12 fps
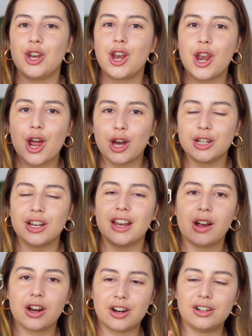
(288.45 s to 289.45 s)

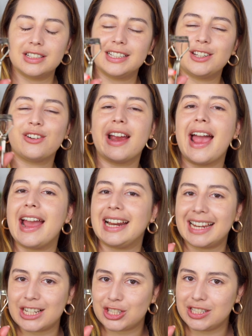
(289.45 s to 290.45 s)
not curling your
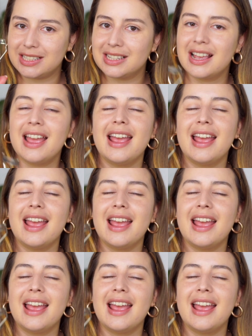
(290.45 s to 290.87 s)
eyelashes.